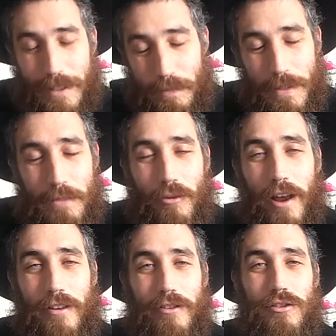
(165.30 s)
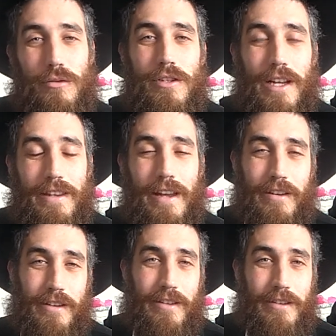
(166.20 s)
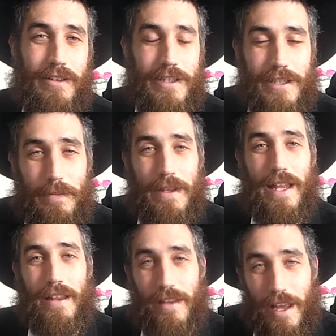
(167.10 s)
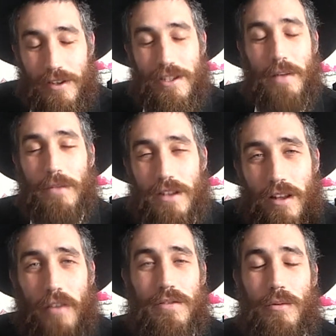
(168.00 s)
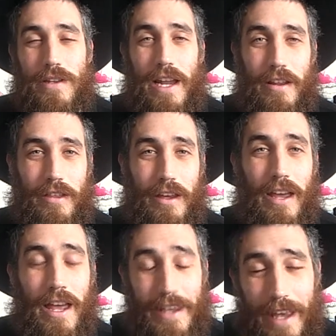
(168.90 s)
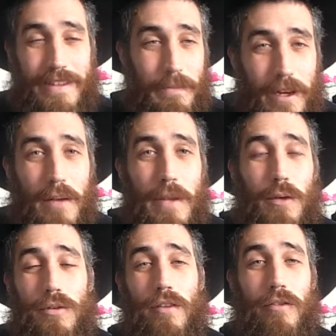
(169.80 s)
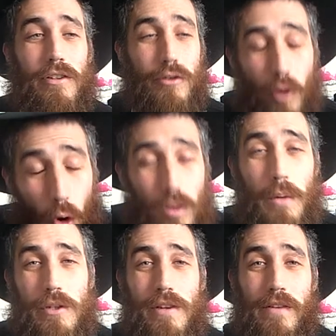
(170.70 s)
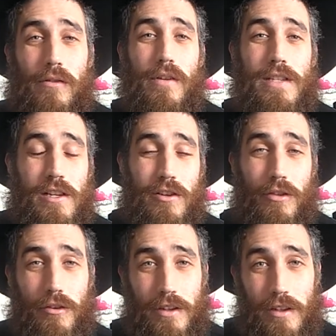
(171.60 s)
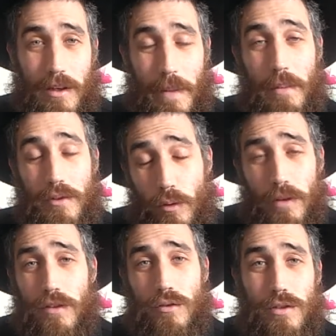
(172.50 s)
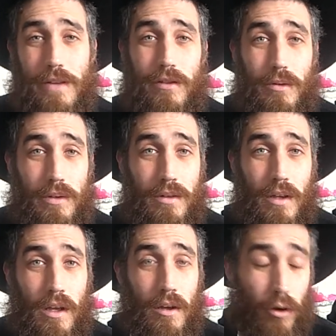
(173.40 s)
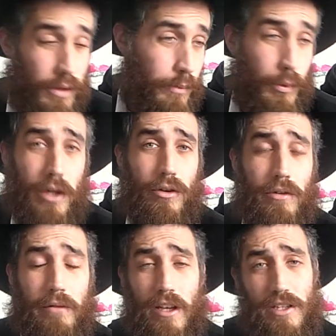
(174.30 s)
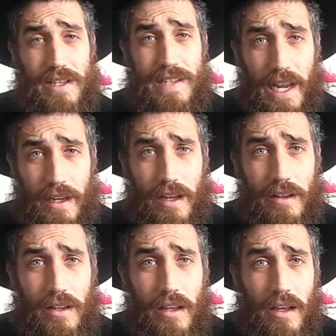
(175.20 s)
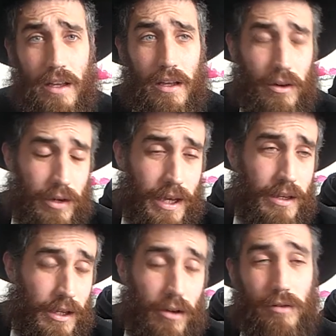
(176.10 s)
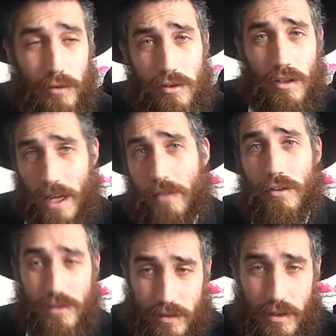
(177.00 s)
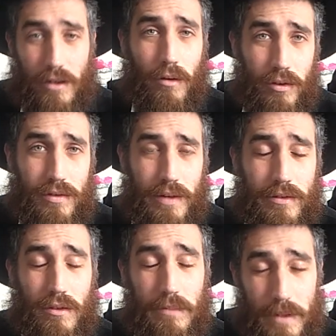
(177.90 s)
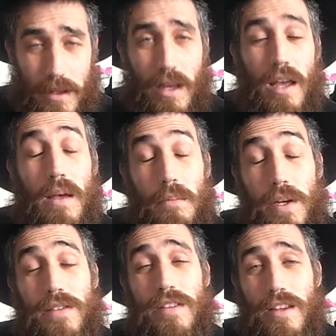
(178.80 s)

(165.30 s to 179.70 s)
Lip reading: be proud of your Jewish identity. This is something that Hashem loves more than anything. Yes, I'm going to make you different. You're the only ones who have to do the 613 commandments. Only the Jews have to do it. Only we heard the revelation at Sinai. Okay, and all future converts, also have to do it. But